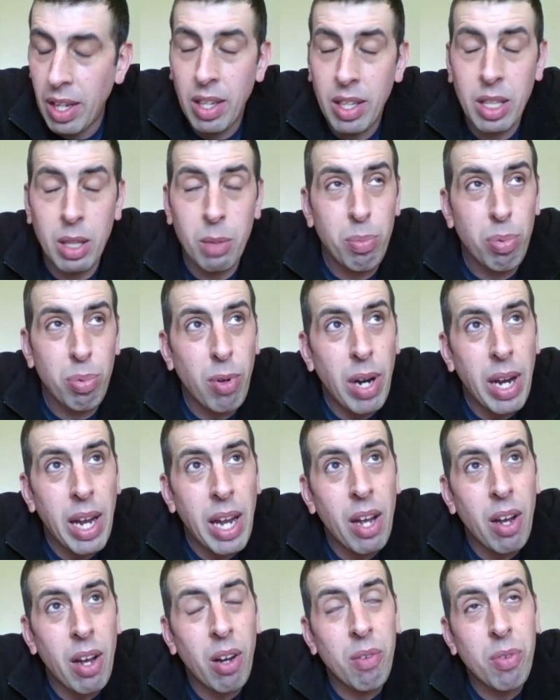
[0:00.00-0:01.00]
the
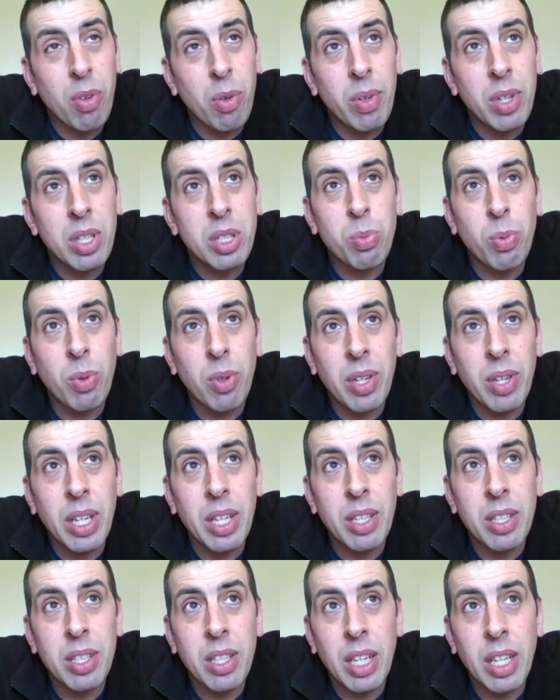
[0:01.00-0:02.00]
prayer I've always
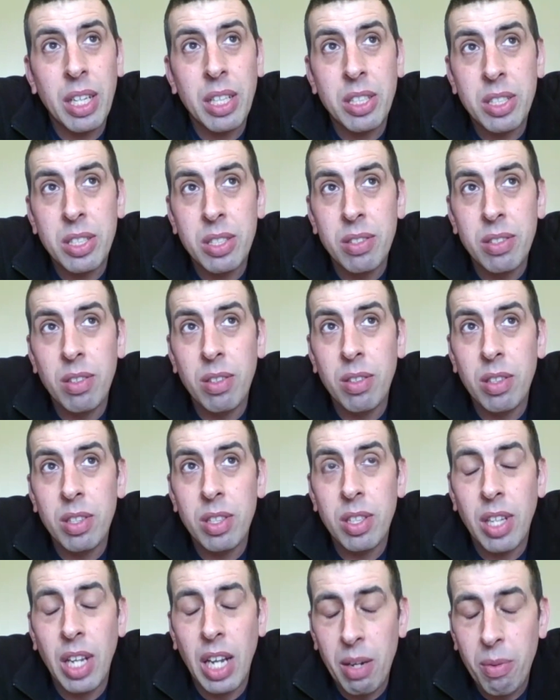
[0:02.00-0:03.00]
wanted is
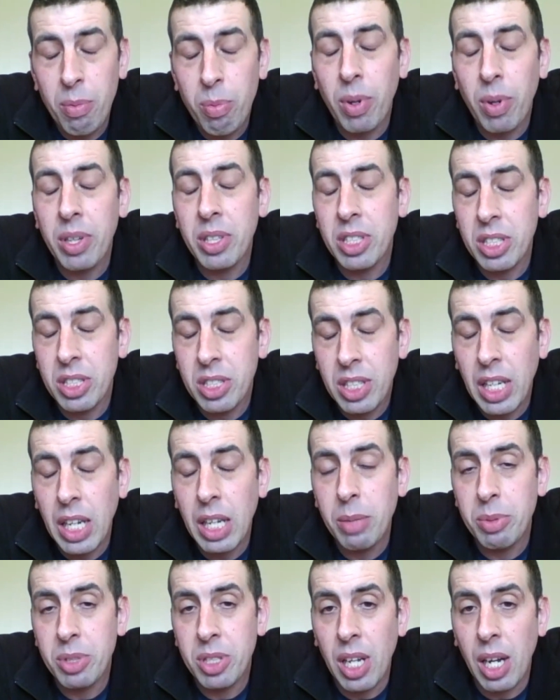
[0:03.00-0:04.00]
that everyone just
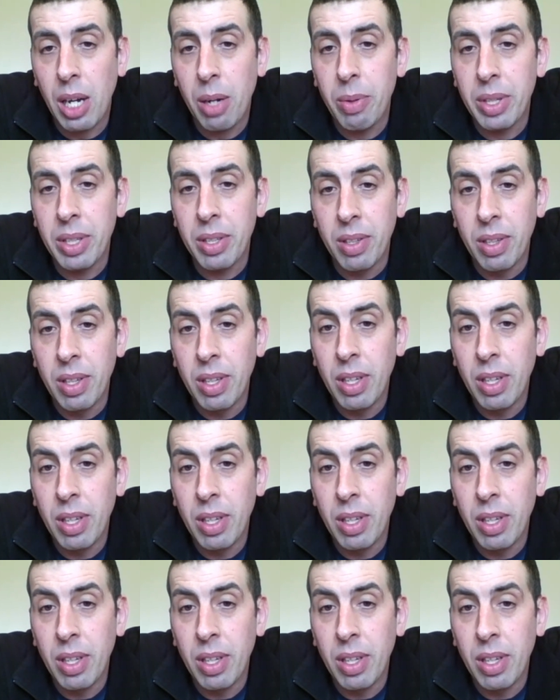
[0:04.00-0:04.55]
keeps going.